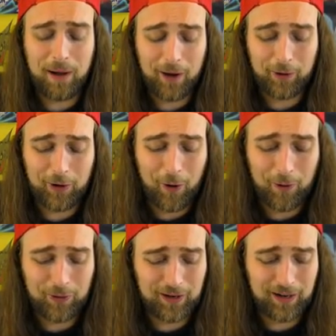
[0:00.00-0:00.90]
better
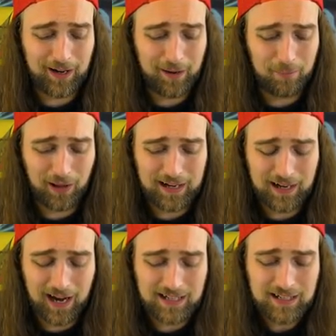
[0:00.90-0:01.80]
card than uh, Blade
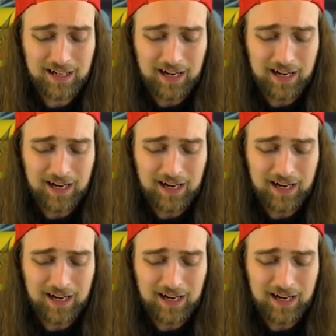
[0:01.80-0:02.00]
Knight.